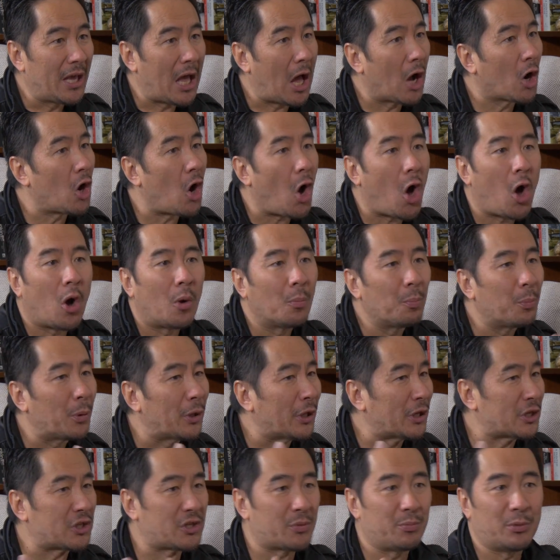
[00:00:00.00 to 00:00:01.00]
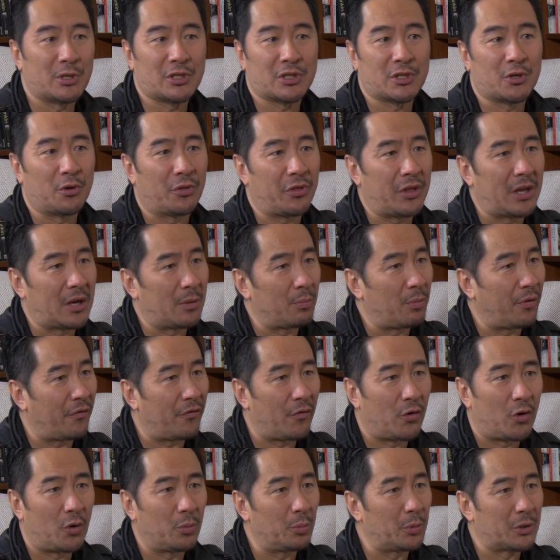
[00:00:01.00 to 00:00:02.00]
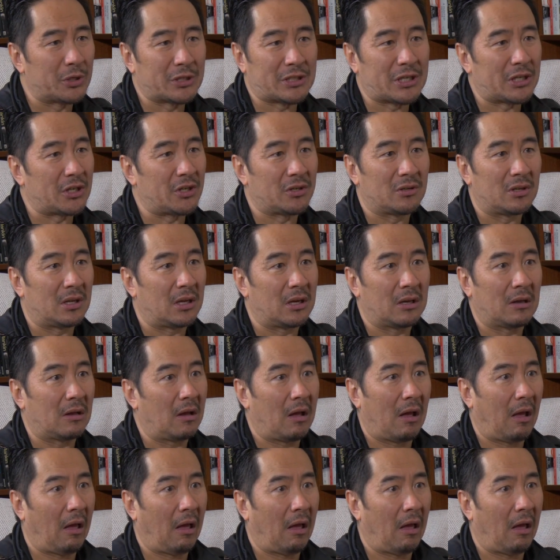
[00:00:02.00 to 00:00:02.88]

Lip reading: accomplished musical theatre performers and you're like,